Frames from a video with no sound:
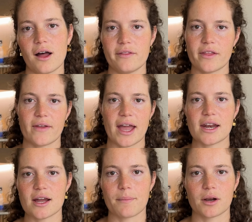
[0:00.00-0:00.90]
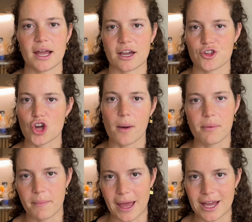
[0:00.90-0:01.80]
and then they end up on like a shop
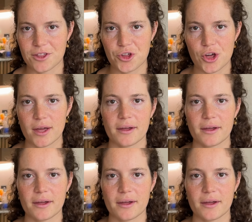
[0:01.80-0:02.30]
page.